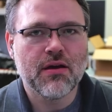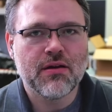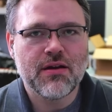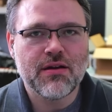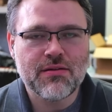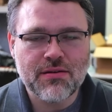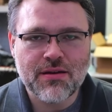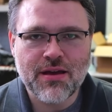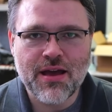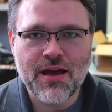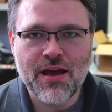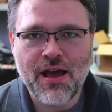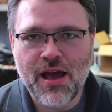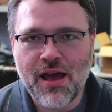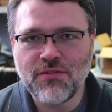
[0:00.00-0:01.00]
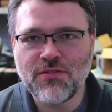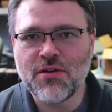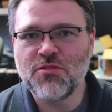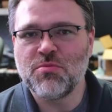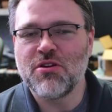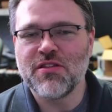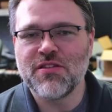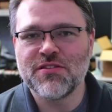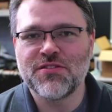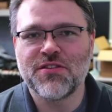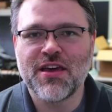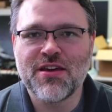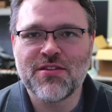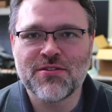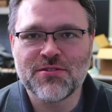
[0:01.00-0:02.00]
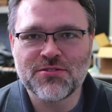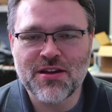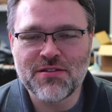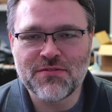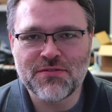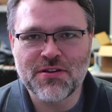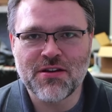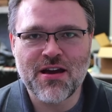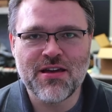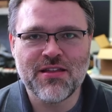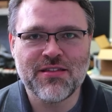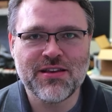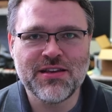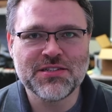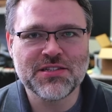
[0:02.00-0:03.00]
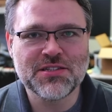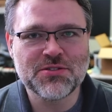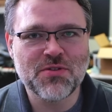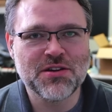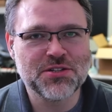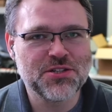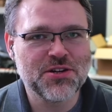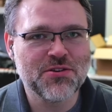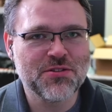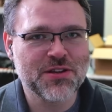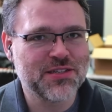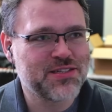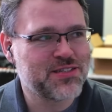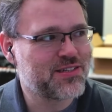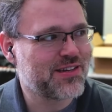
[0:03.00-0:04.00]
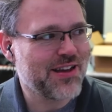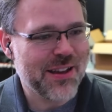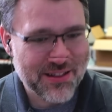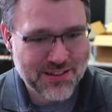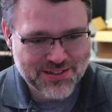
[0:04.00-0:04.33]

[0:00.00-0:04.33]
Now, as I was putting this together, trying to figure out the easiest way to show this, it's like, oh,